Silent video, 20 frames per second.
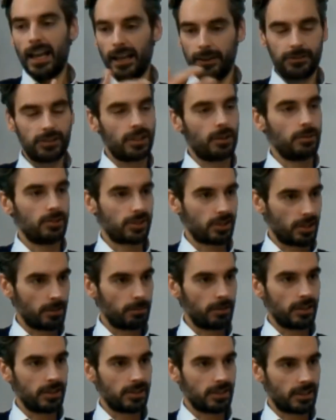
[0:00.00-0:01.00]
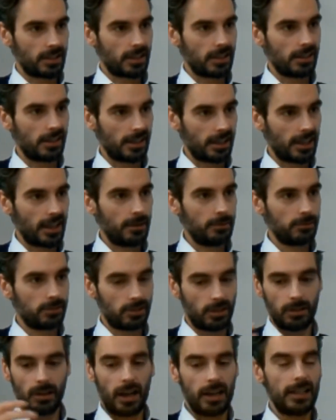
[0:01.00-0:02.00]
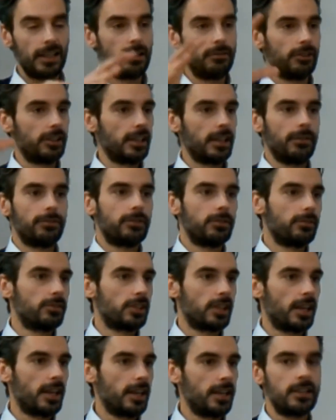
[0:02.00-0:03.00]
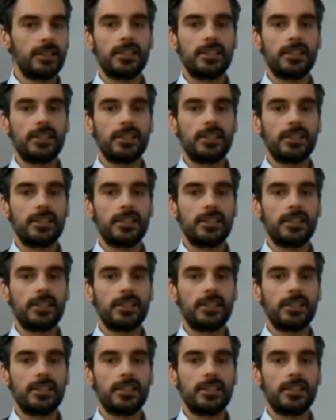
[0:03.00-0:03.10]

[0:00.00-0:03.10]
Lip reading: if so-and-so brings a claim, so I leave a gift of, say,